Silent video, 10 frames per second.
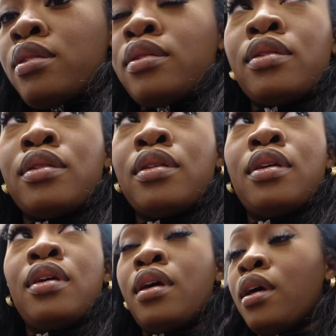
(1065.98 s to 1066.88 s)
I'm telling you
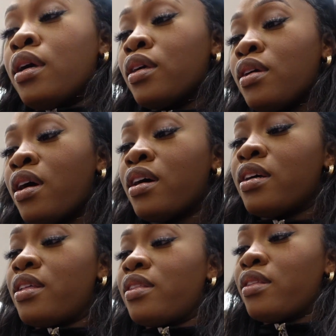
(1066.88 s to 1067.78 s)
now.
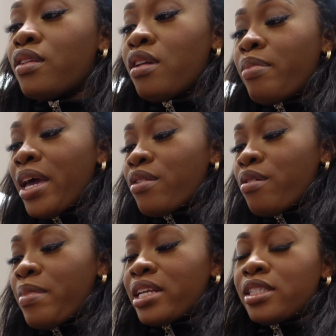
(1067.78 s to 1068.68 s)
Y'all know Black
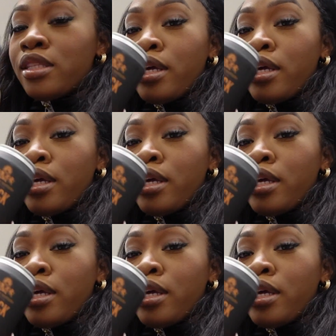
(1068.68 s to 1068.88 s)
Girl Magic?